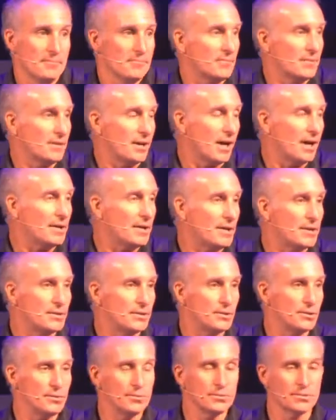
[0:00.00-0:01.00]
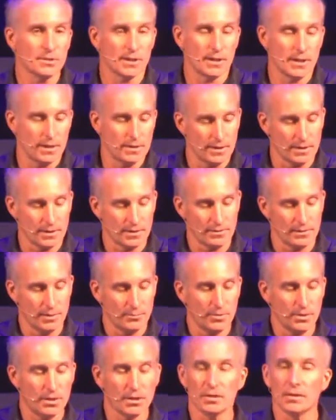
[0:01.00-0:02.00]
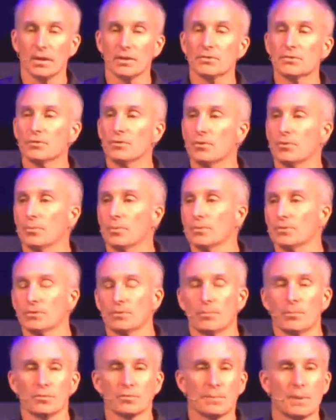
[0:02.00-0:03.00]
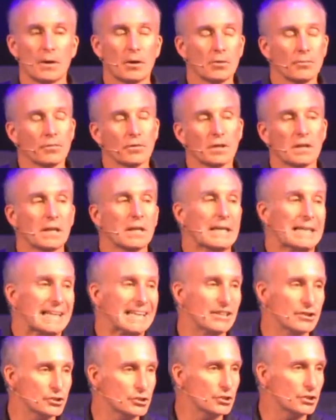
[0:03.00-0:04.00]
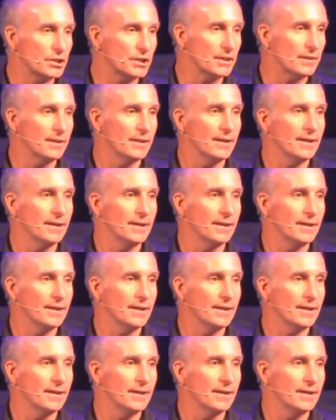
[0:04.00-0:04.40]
God had used a guy like Nebuchadnezzar, who was the most powerful king in history,